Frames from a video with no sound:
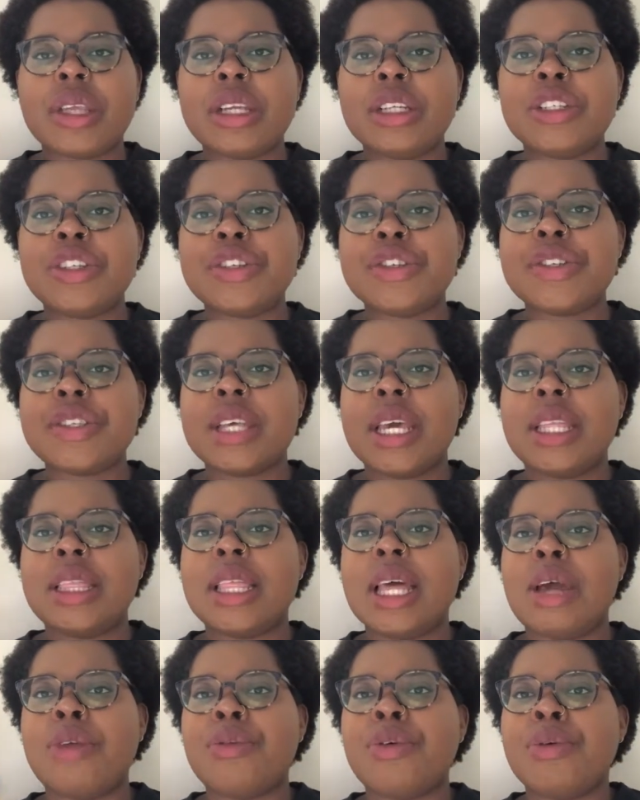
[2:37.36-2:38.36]
just like
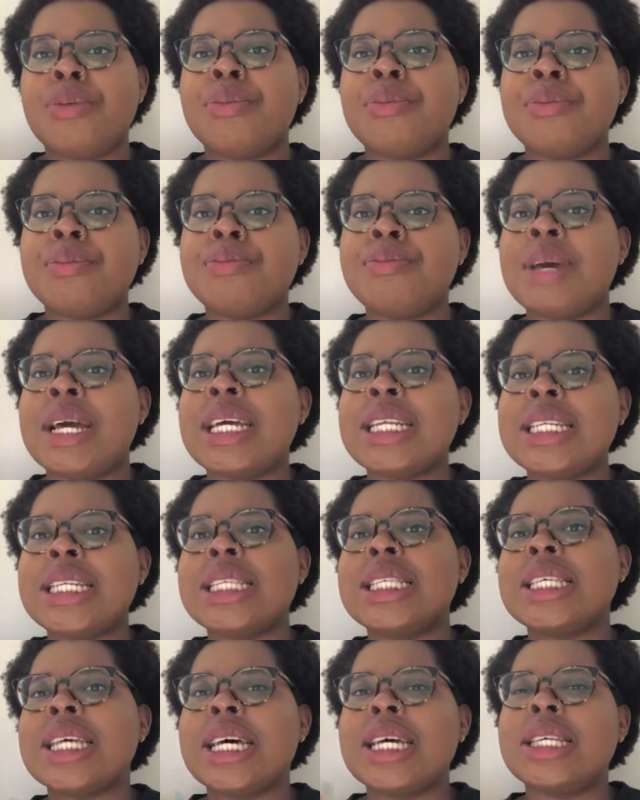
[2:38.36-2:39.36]
that
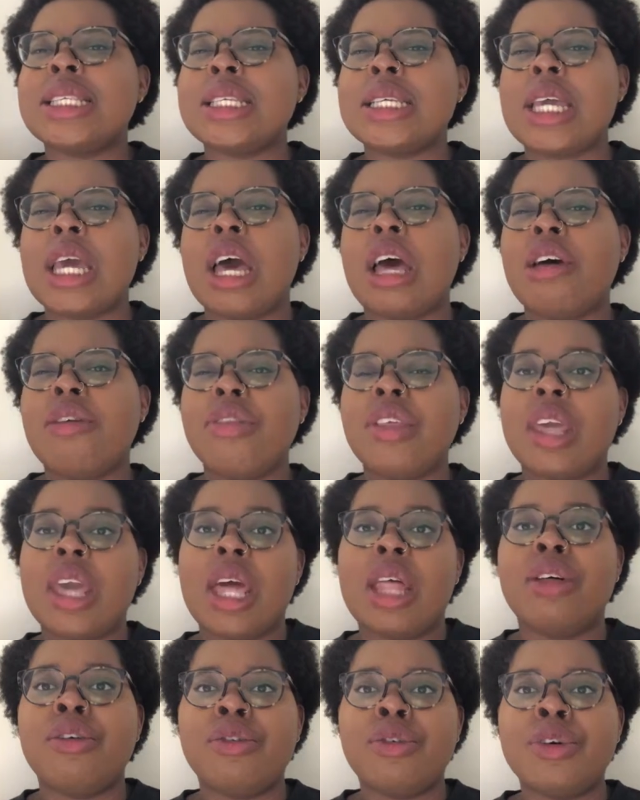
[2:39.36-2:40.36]
romanticizing of the
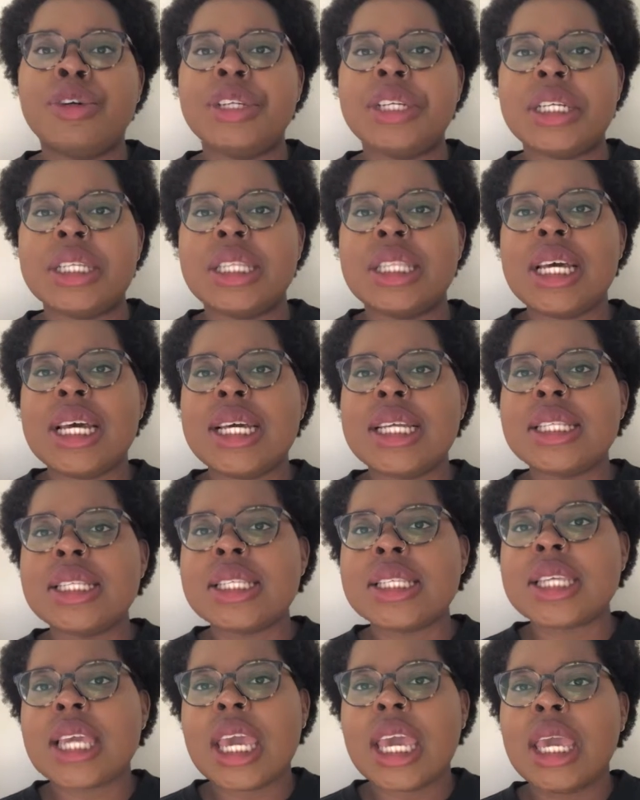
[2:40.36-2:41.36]
Californian
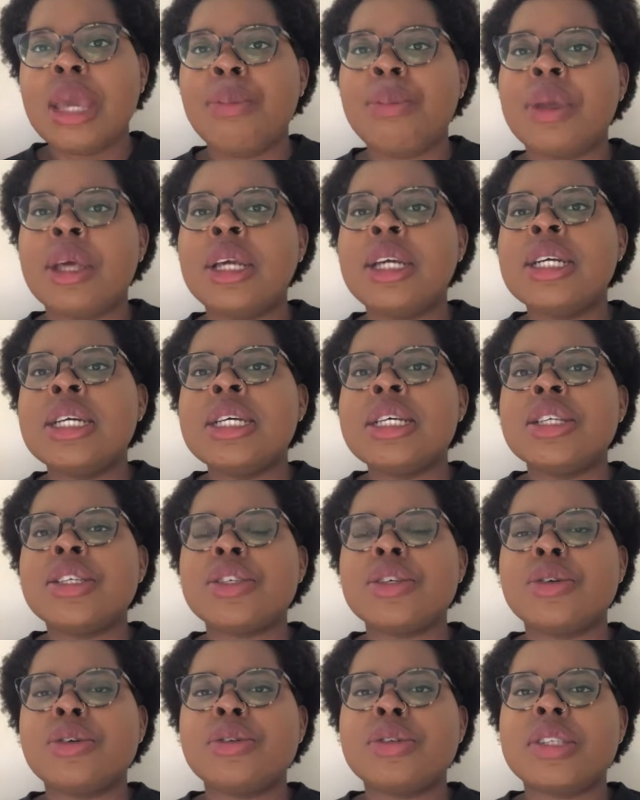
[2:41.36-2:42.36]
landscape.
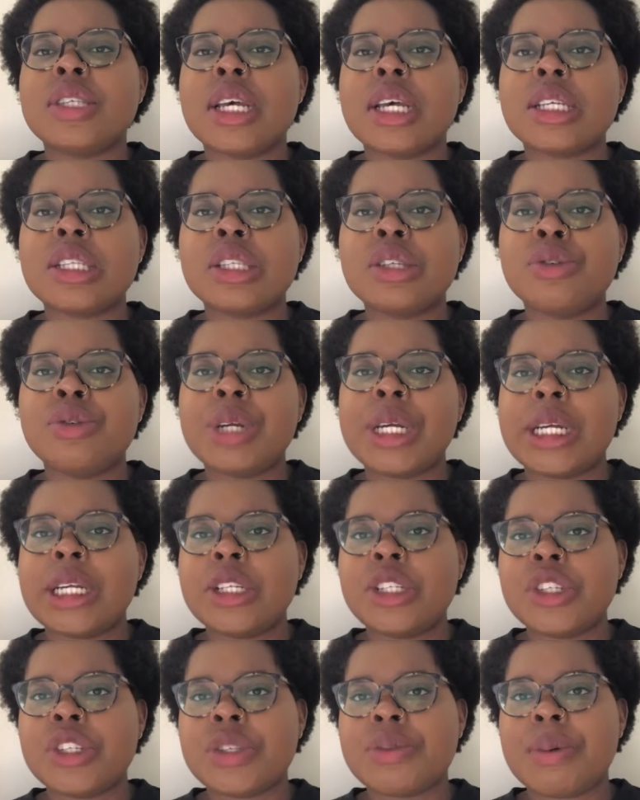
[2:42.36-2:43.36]
So Sex and
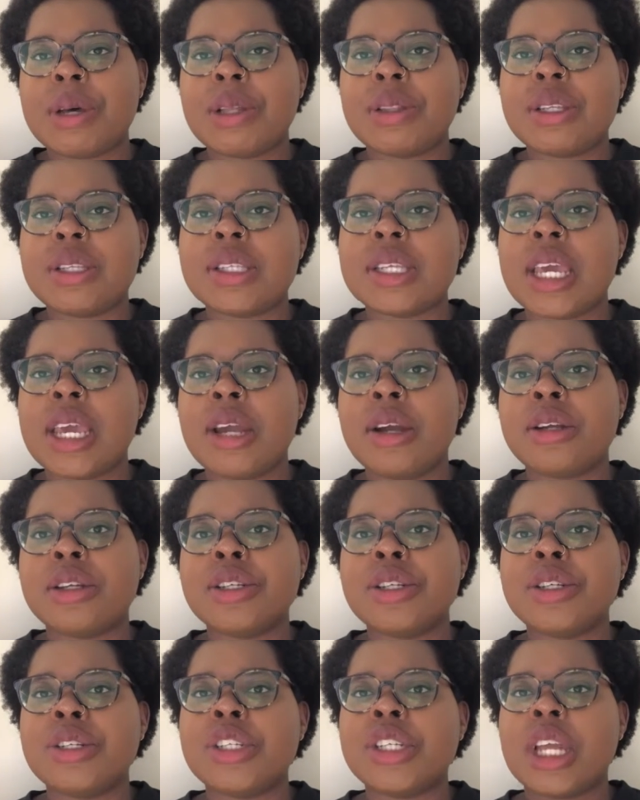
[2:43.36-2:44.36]
Rage is about this
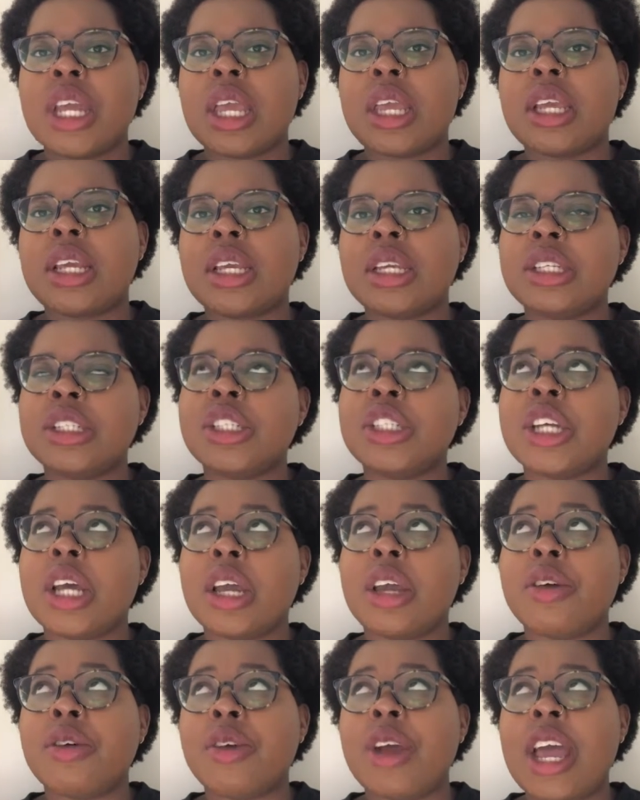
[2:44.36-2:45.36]
character,
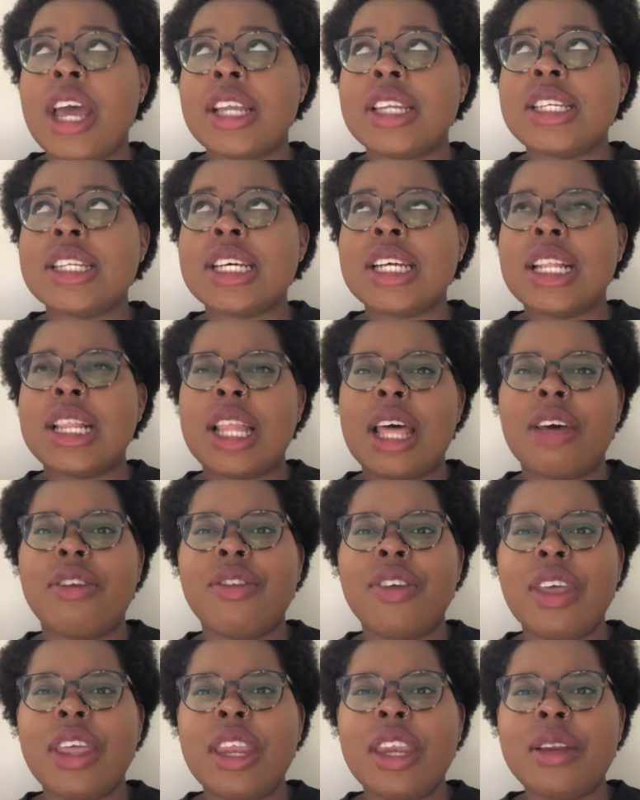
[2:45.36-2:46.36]
Jacaranda
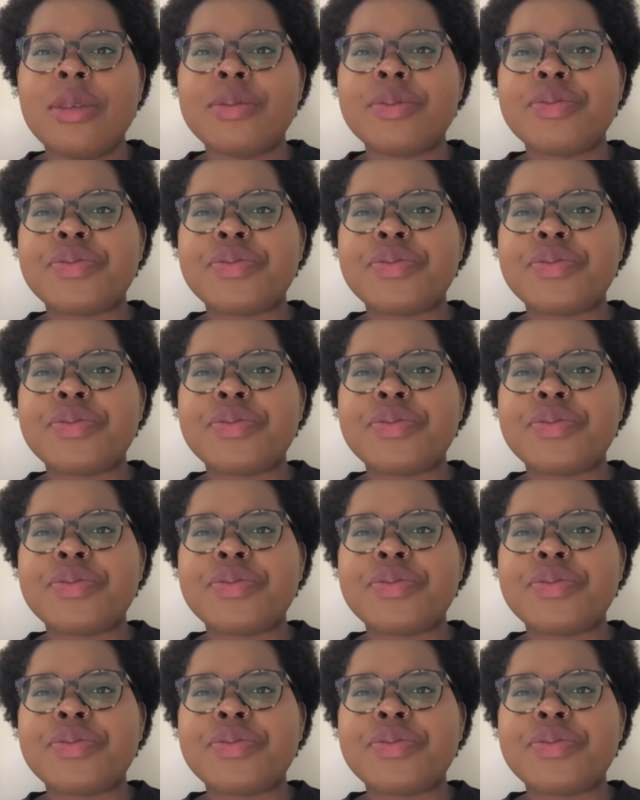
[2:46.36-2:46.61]
Levin,